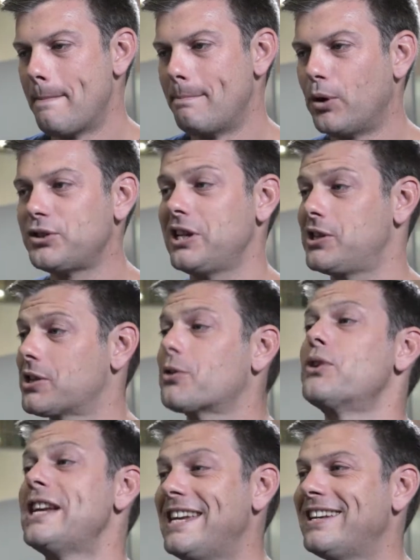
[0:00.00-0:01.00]

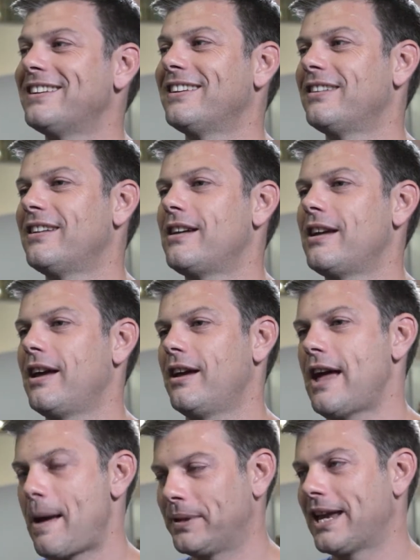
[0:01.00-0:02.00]
multi-screen
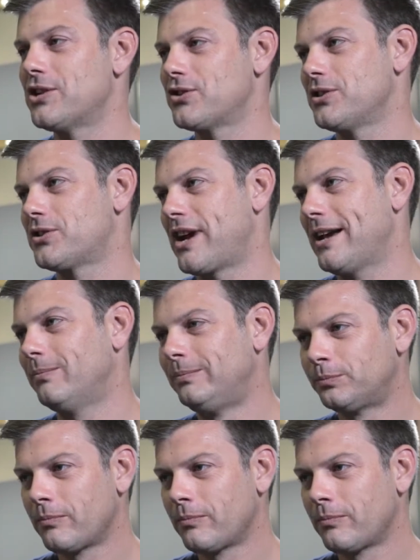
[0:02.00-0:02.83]
applications, right?